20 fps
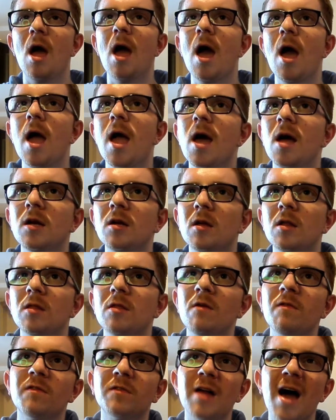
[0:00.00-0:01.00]
And
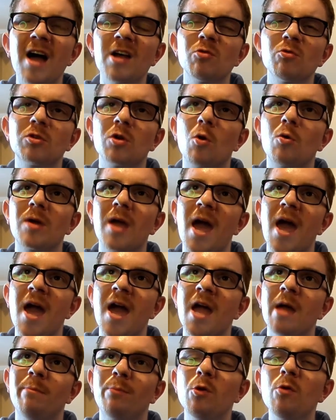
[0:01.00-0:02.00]
The Flash was
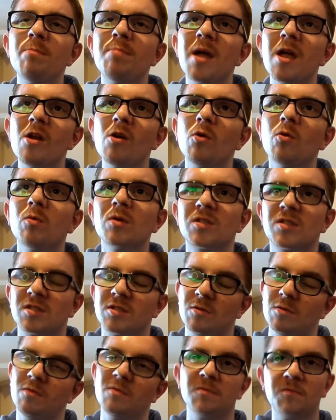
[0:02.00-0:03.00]
okay. Blue Beetle was
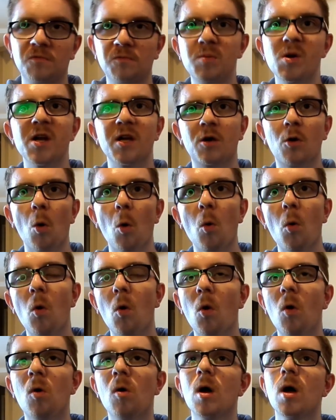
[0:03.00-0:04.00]
pretty
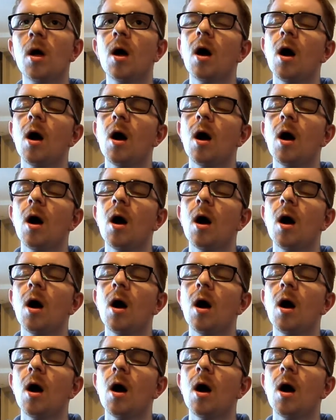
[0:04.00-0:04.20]
cool.